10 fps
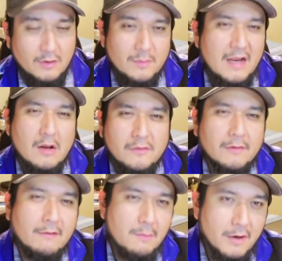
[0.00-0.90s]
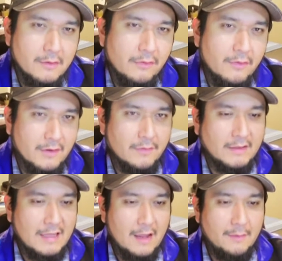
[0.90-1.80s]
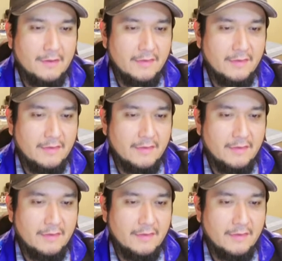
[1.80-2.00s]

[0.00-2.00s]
Normally I look for remotes and stuff like that.